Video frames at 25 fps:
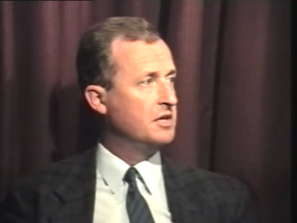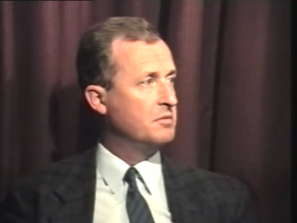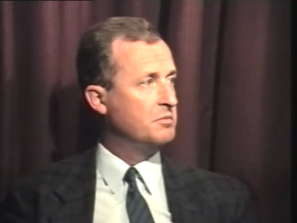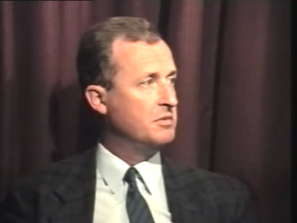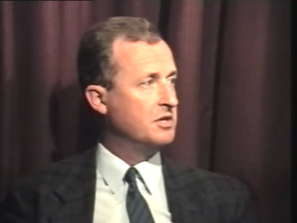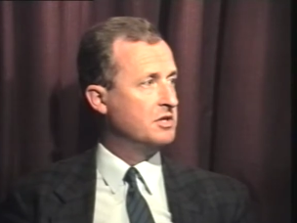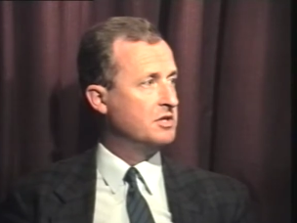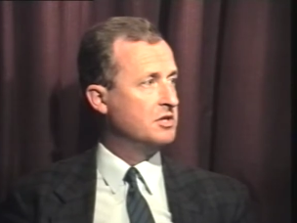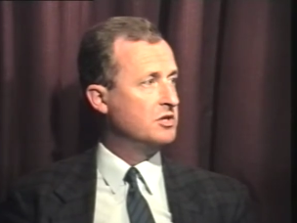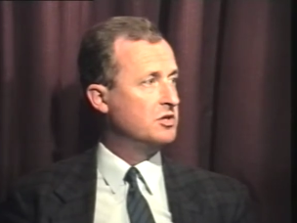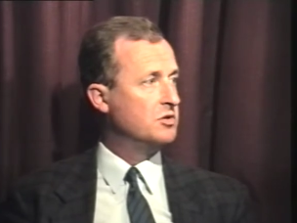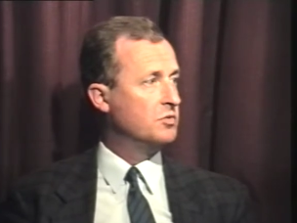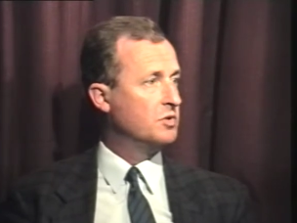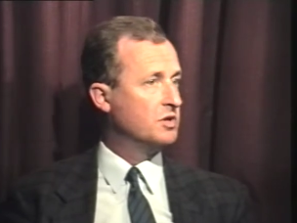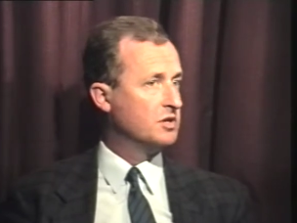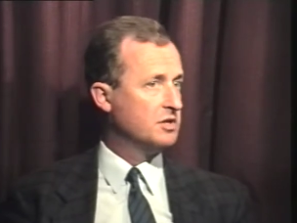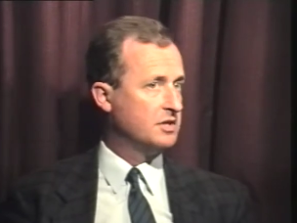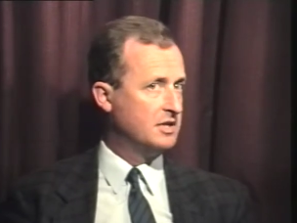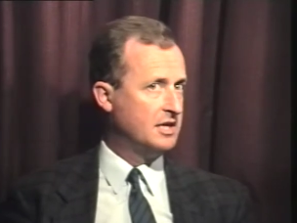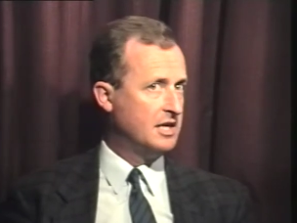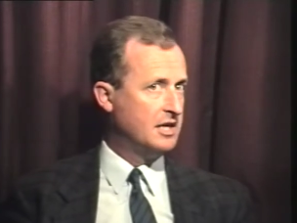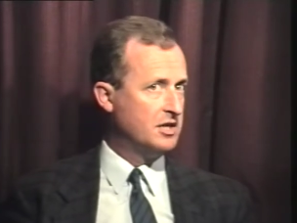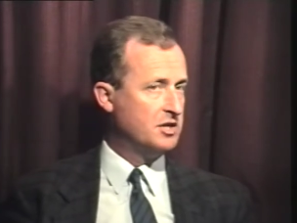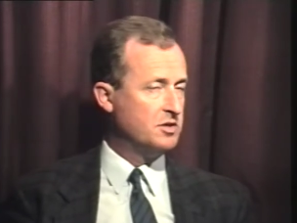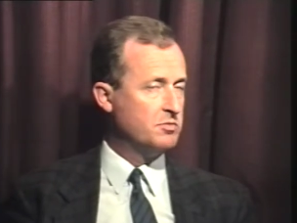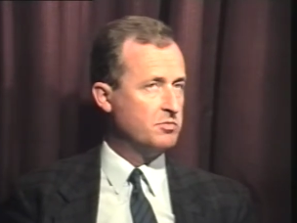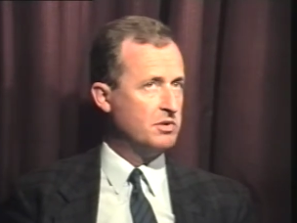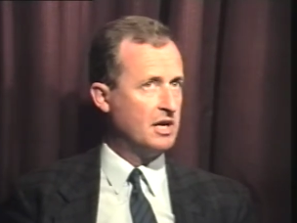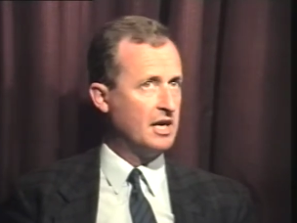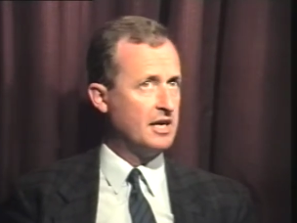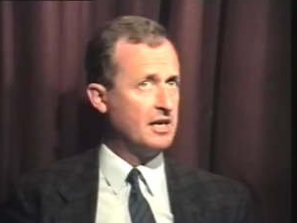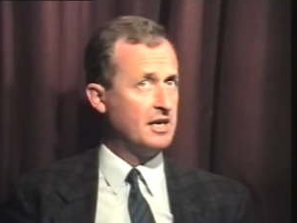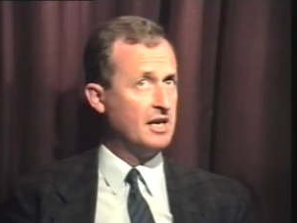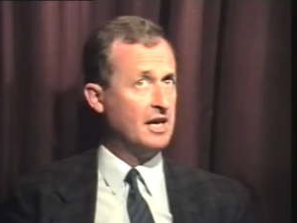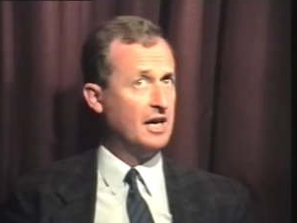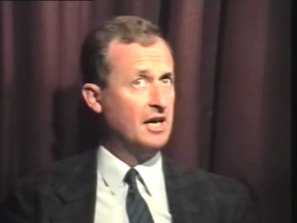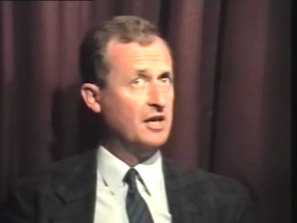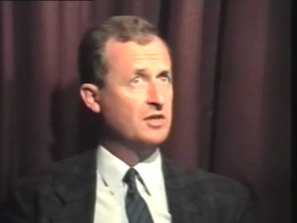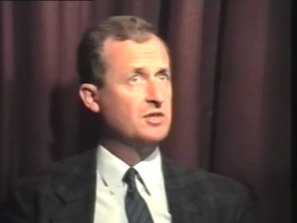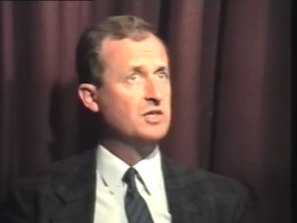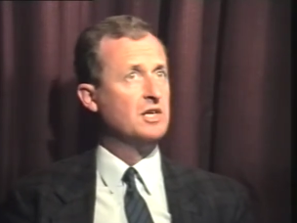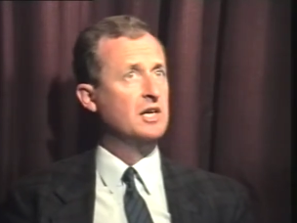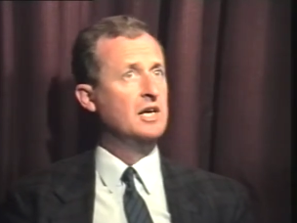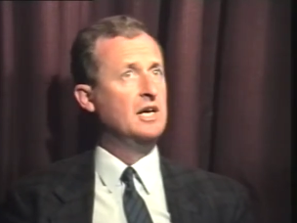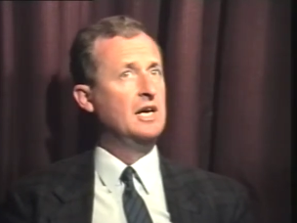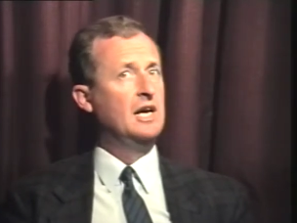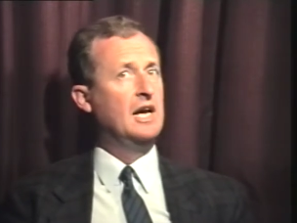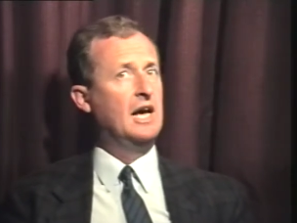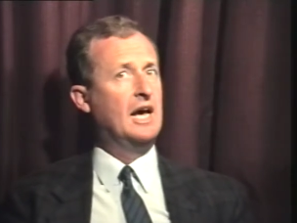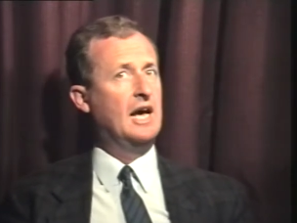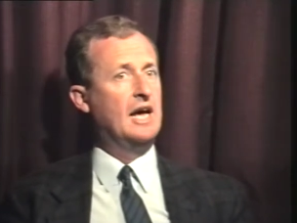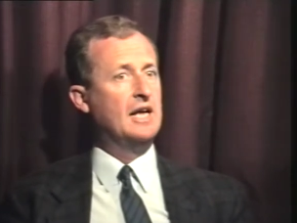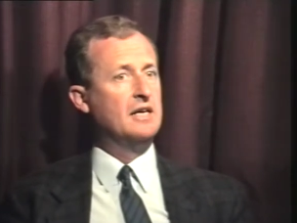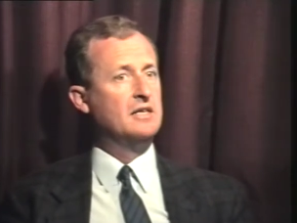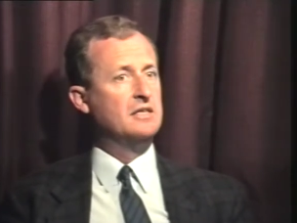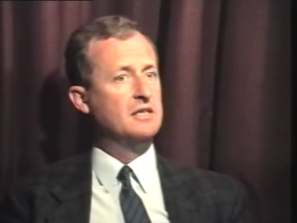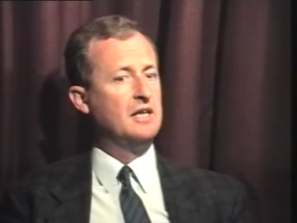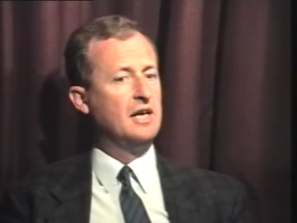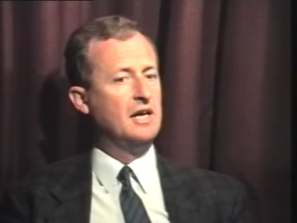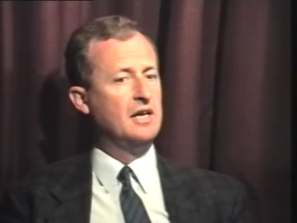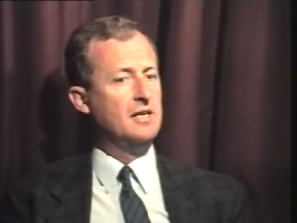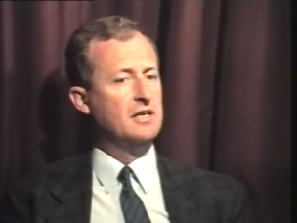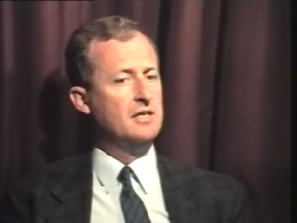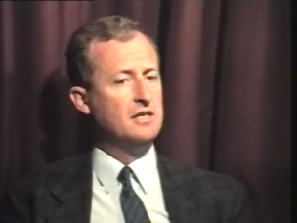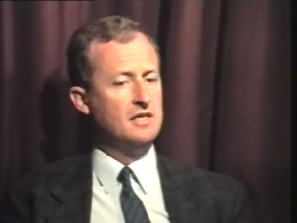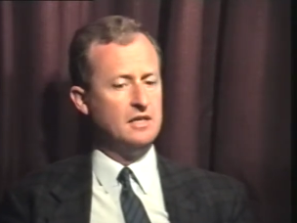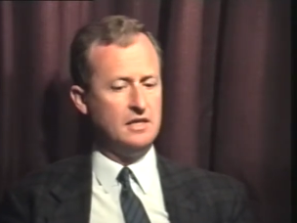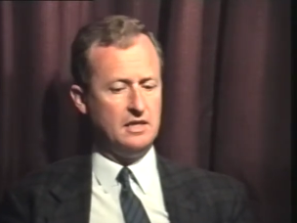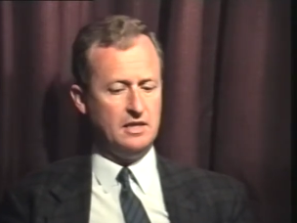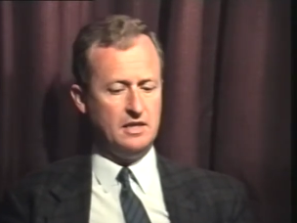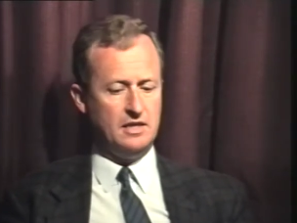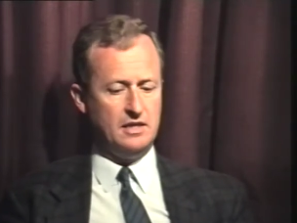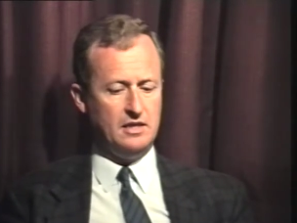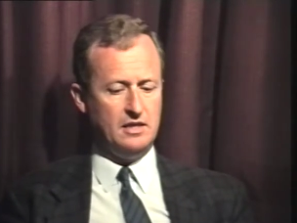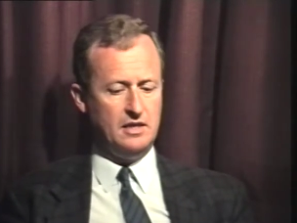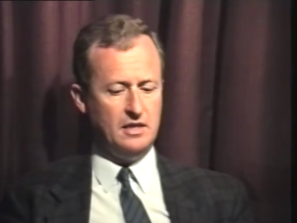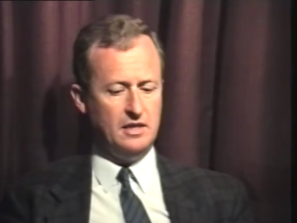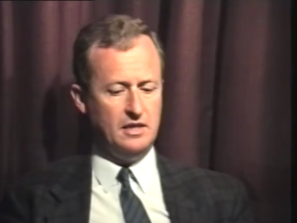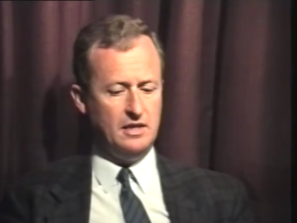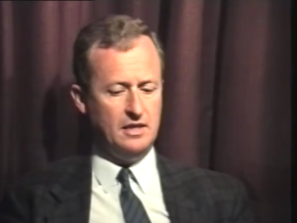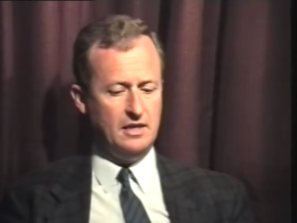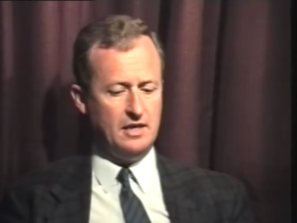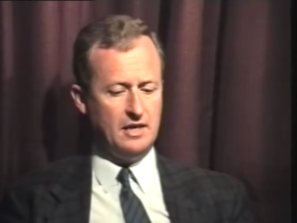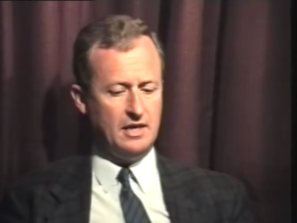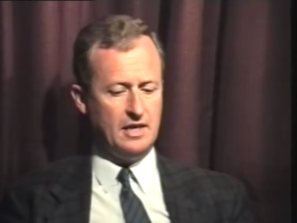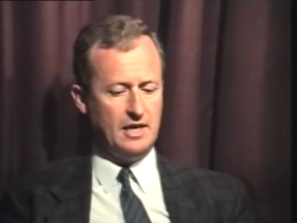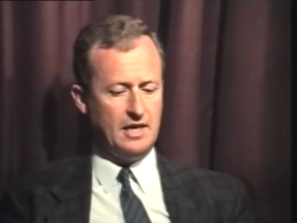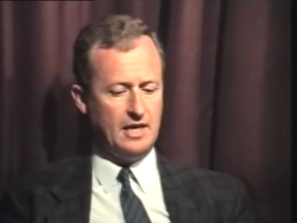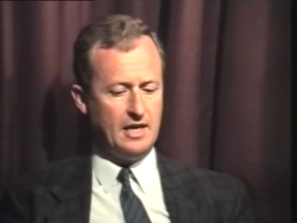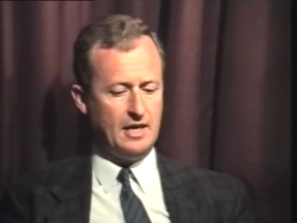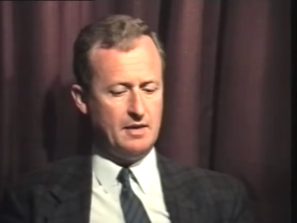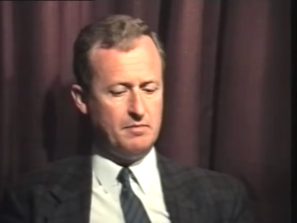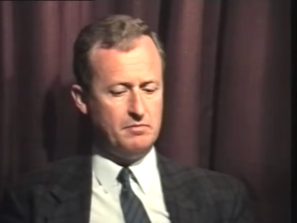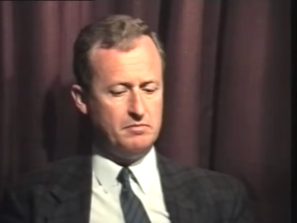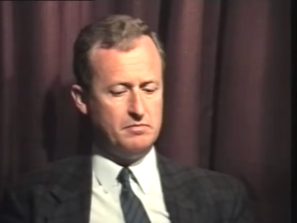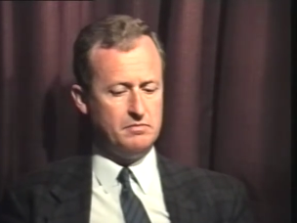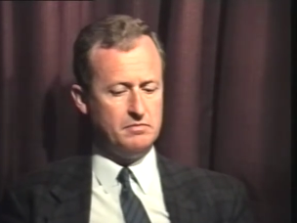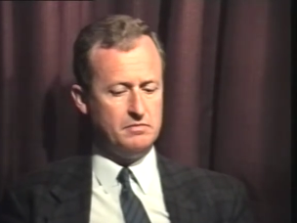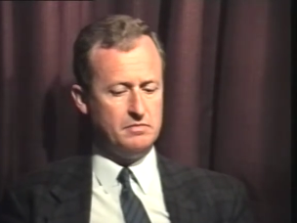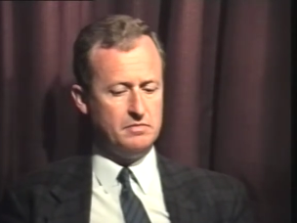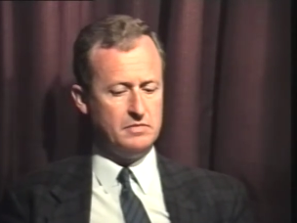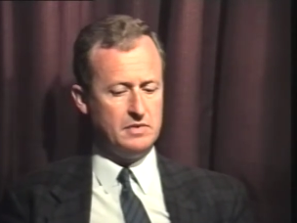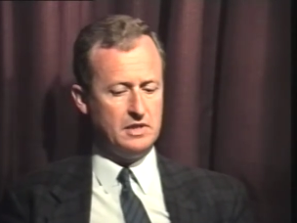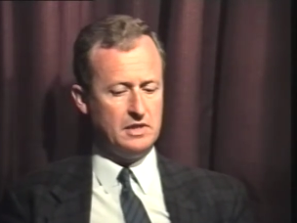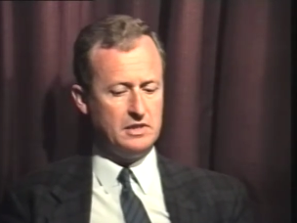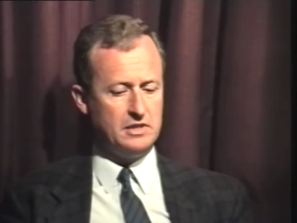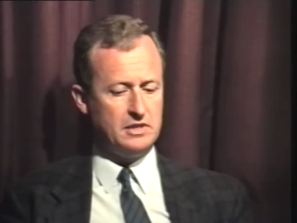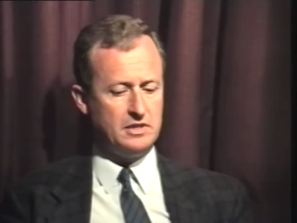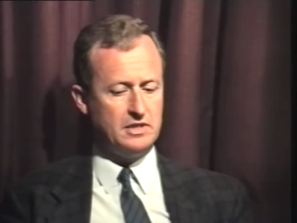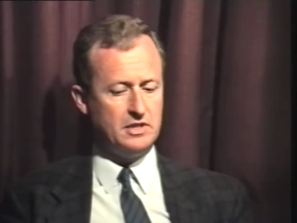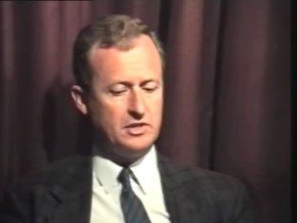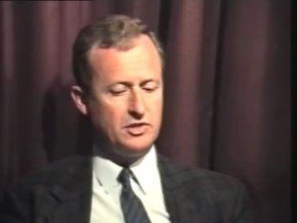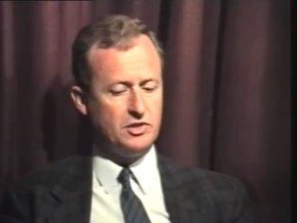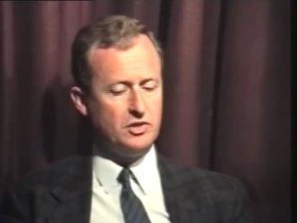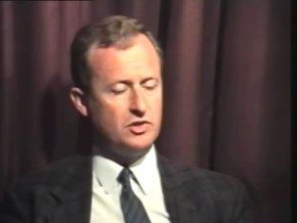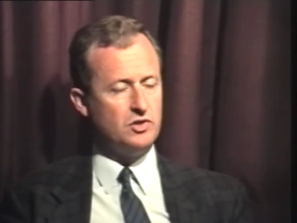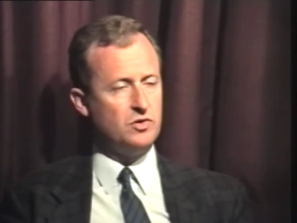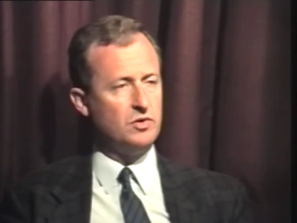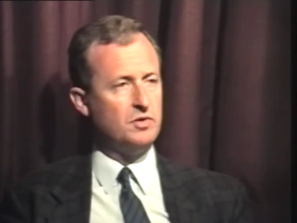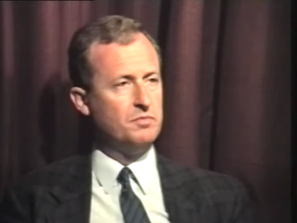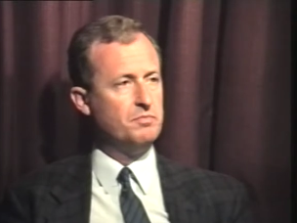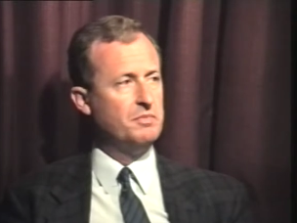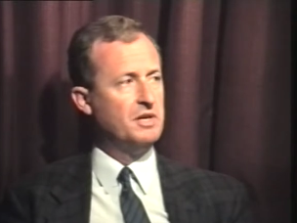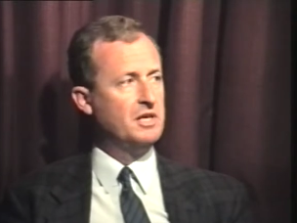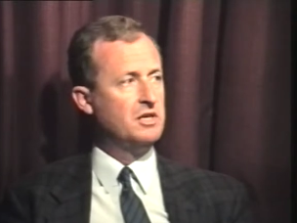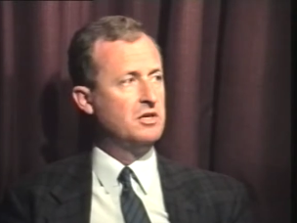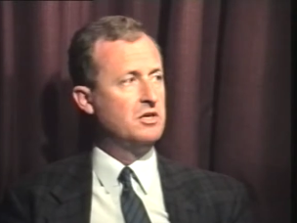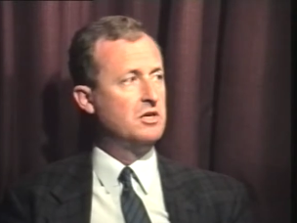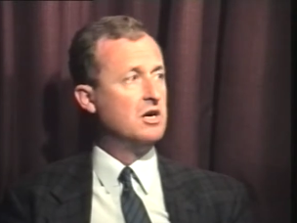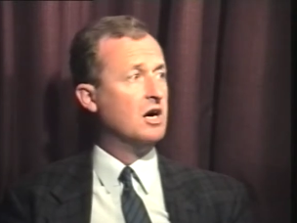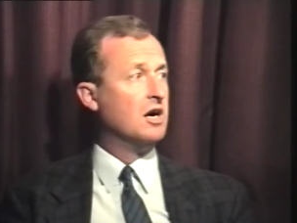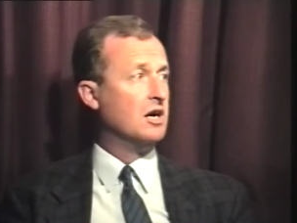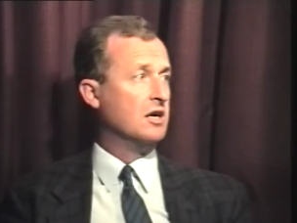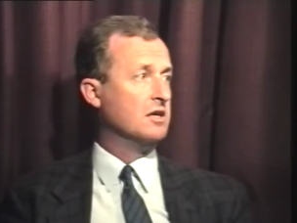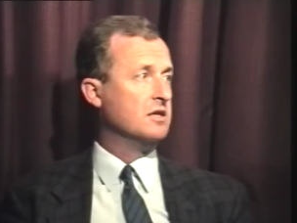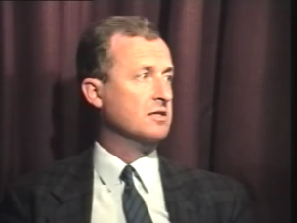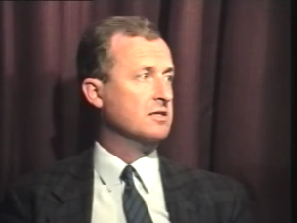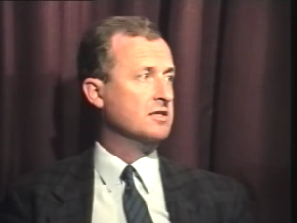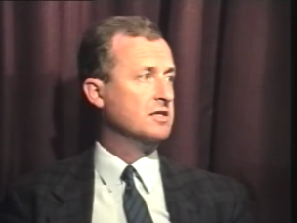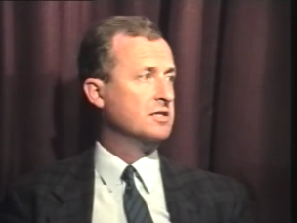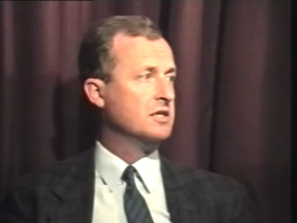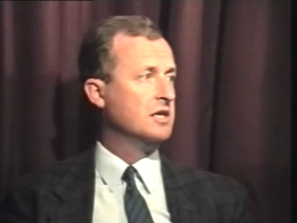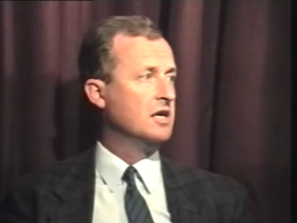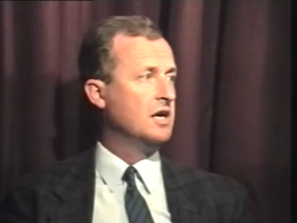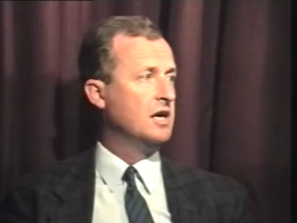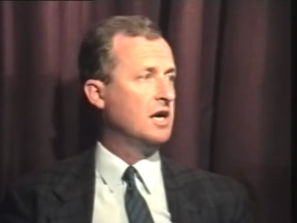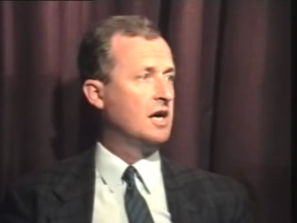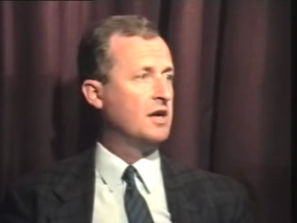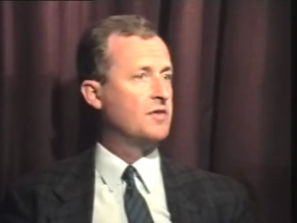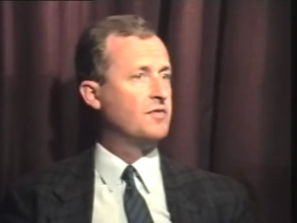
admitted to what is now to Braddon House, and then the um, decision to admit girls mm.